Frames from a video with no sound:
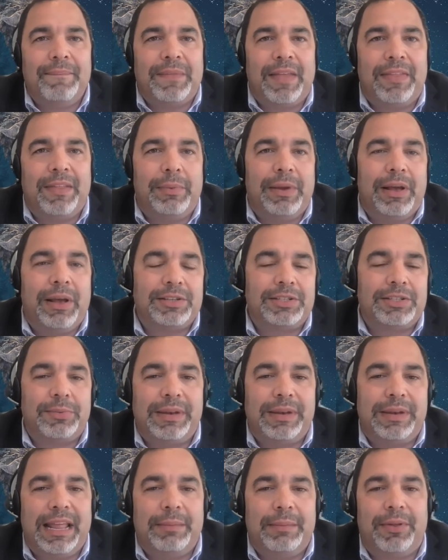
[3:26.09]
And then we also
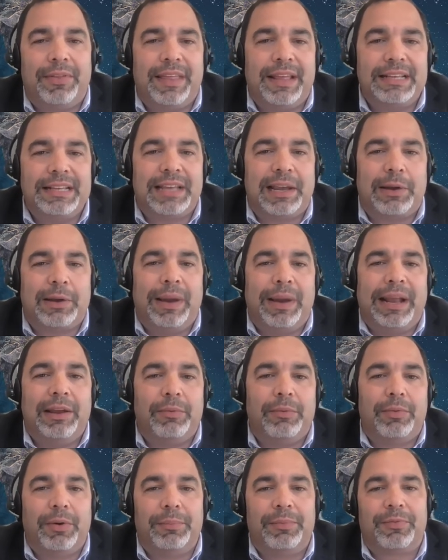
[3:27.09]
enable things like
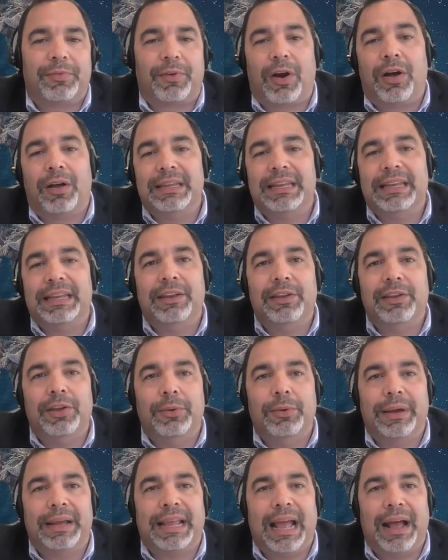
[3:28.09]
waiting rooms for all EDU
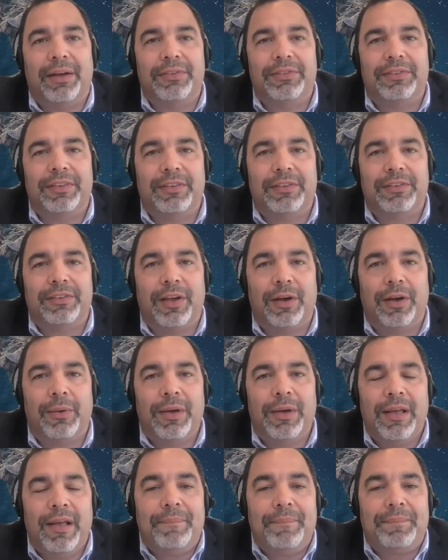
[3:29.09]
accounts. And so
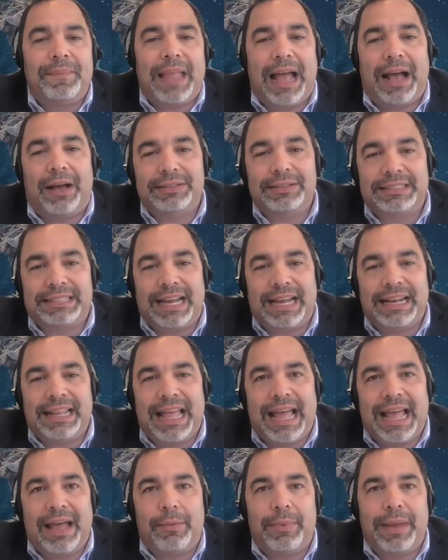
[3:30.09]
outside of
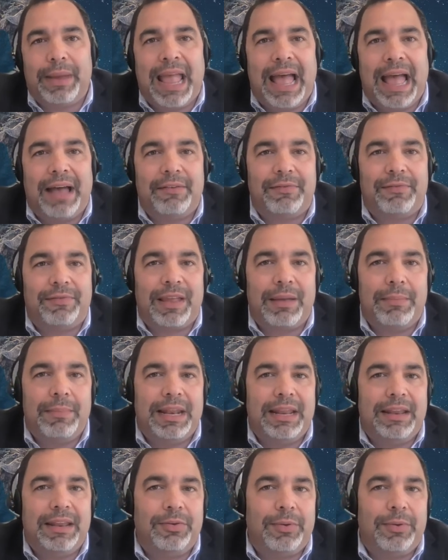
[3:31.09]
that, we have
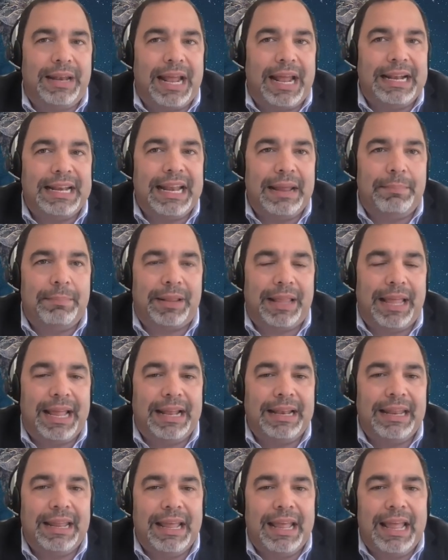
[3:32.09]
committed to a 90-day
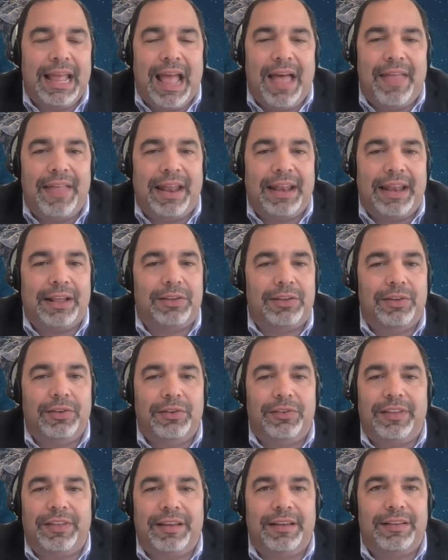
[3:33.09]
plan. And that
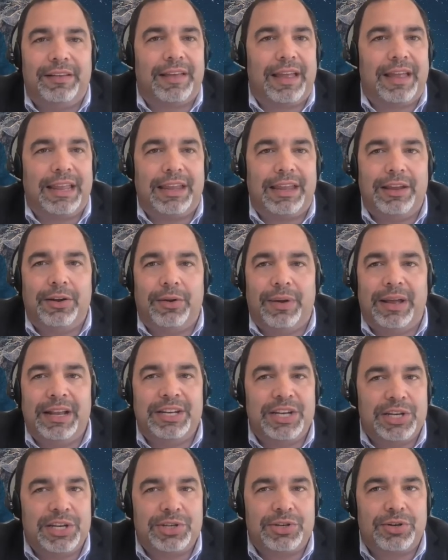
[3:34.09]
includes things like,
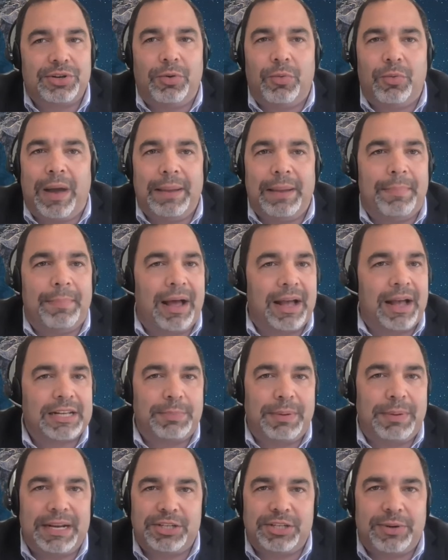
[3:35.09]
additional white
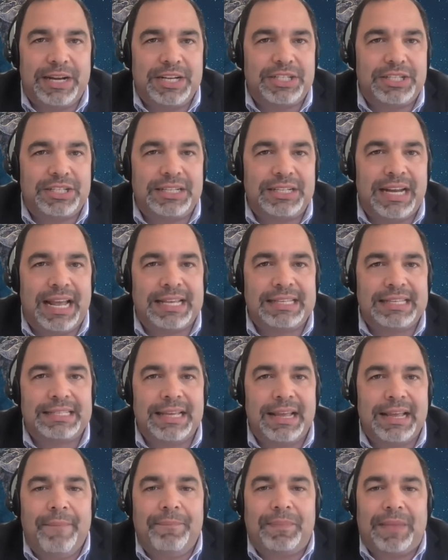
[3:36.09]
box penetration tests,
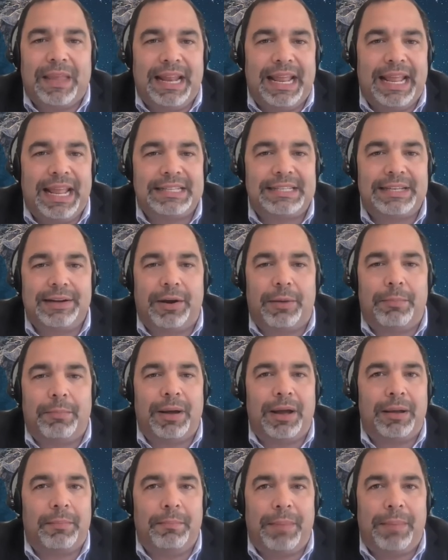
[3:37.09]
enhancing our
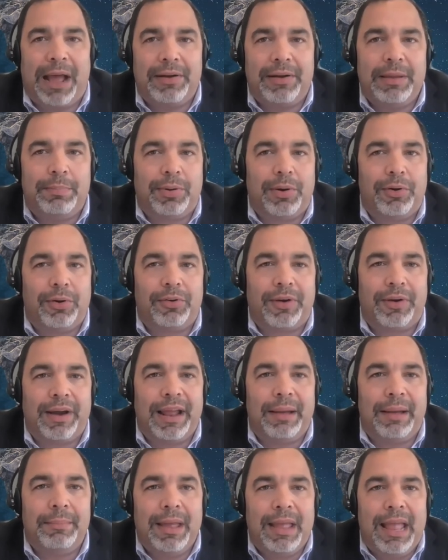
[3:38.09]
bug bounty
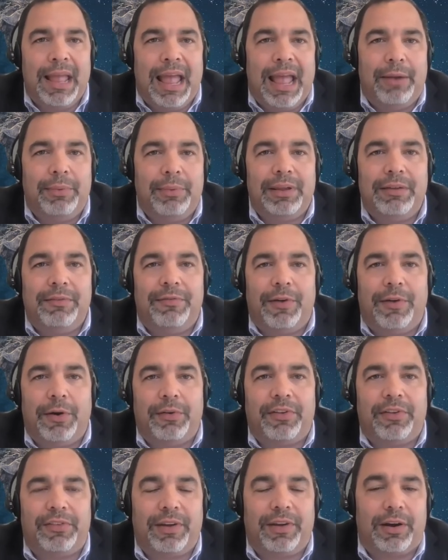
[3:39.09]
program, and really
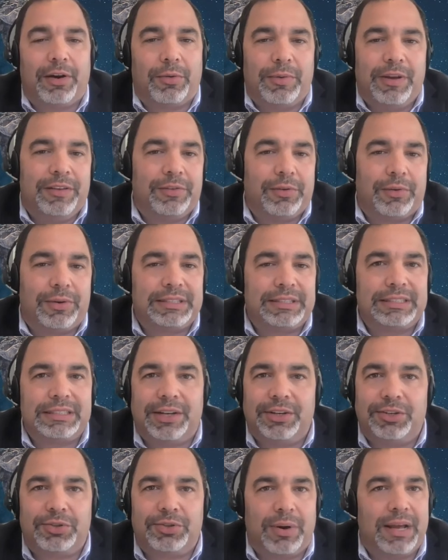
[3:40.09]
focusing our resources
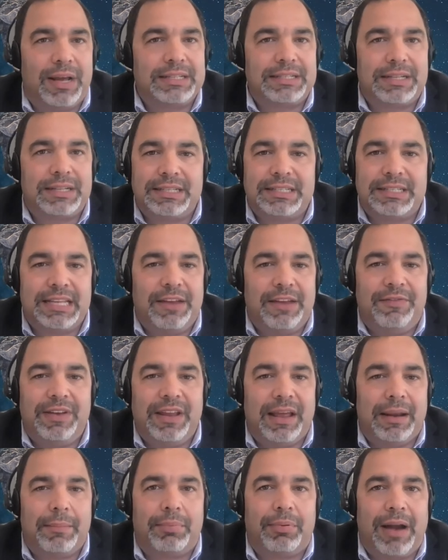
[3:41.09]
on trust, on
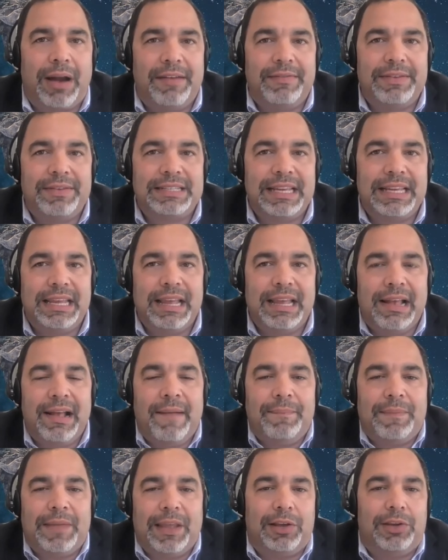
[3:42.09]
safety, on privacy,
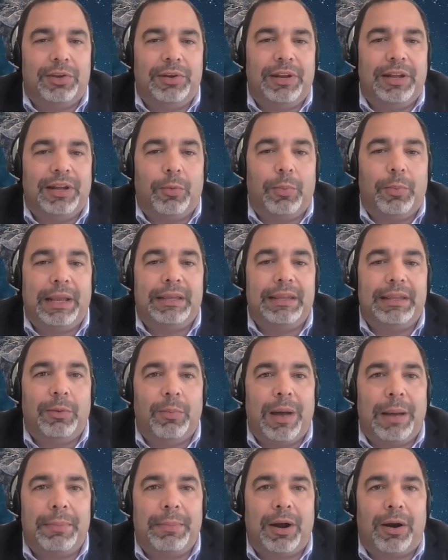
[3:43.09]
including a weekly
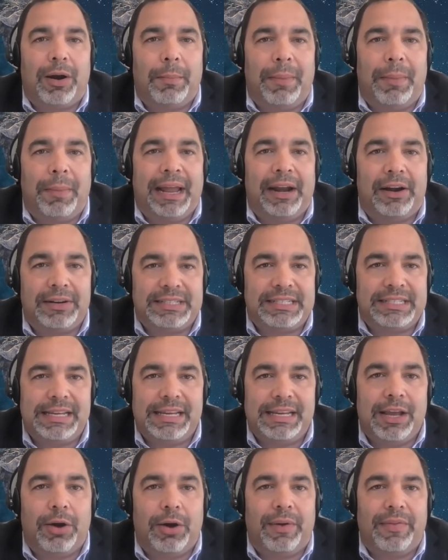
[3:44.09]
webinar by our
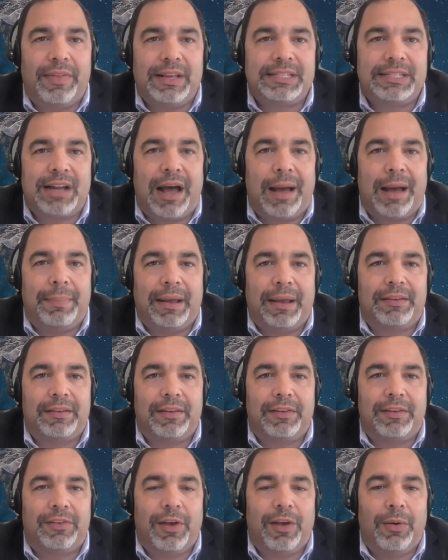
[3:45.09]
CEO on these
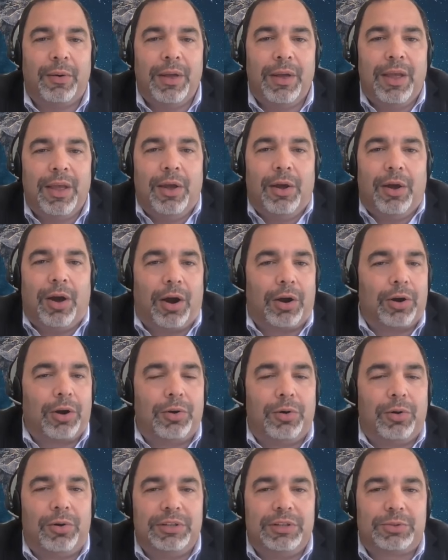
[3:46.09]
topics. And so our
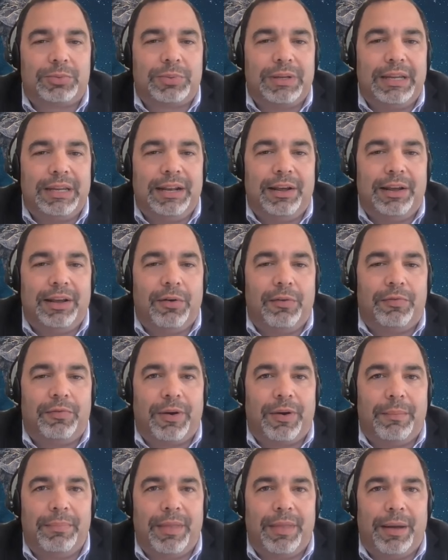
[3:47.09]
goal is really to go
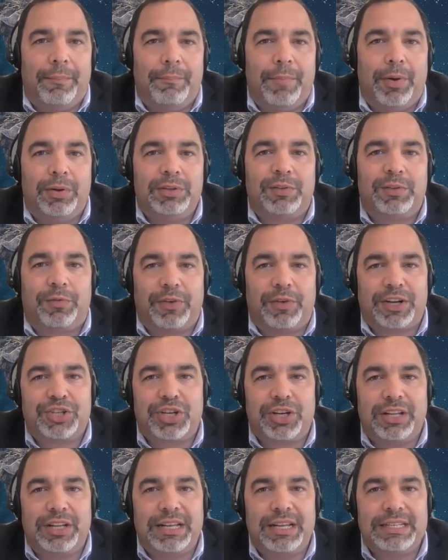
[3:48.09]
from the most
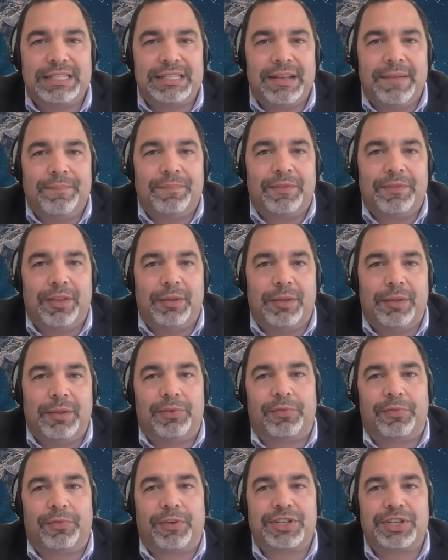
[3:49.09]
frictionless to the
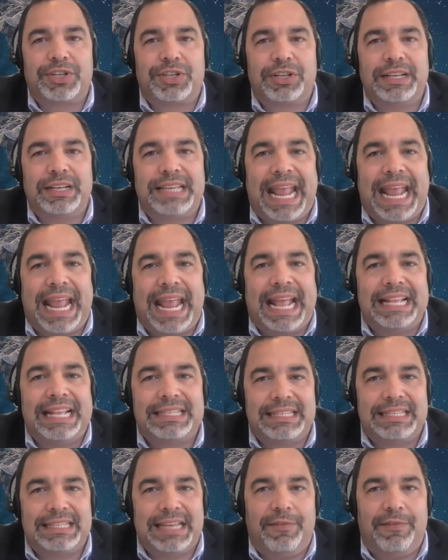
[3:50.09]
most frictionless
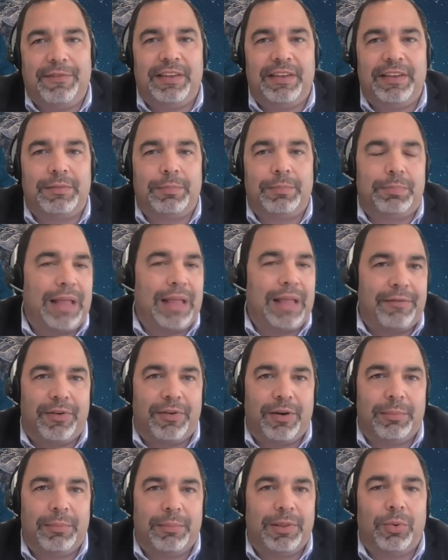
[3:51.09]
and safest
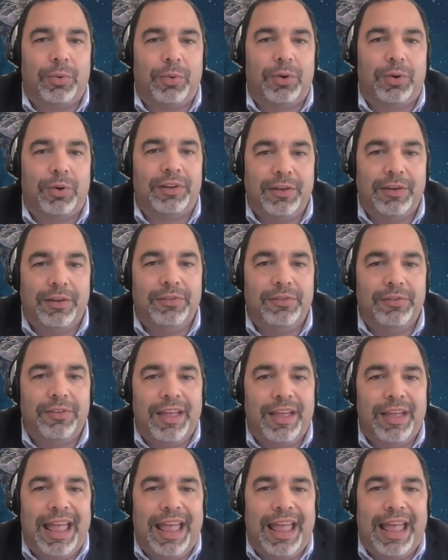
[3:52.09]
platform in the world to use.
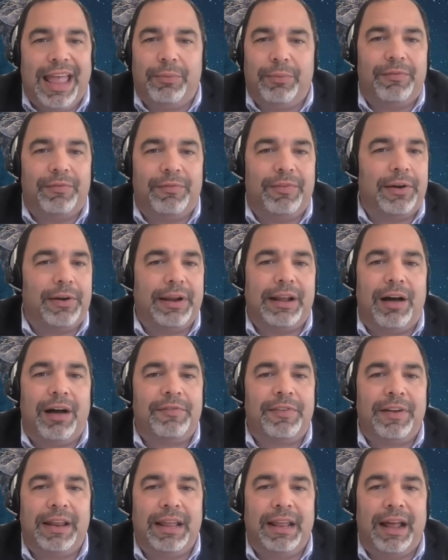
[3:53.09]
And we're very
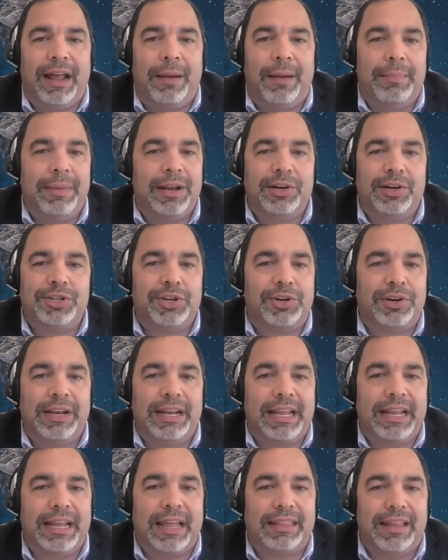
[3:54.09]
confident in our journey
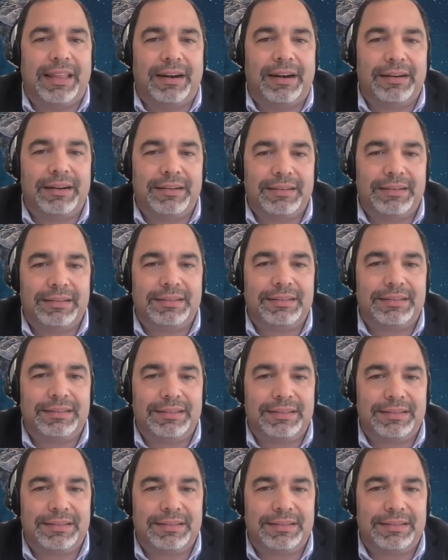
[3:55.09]
to get there.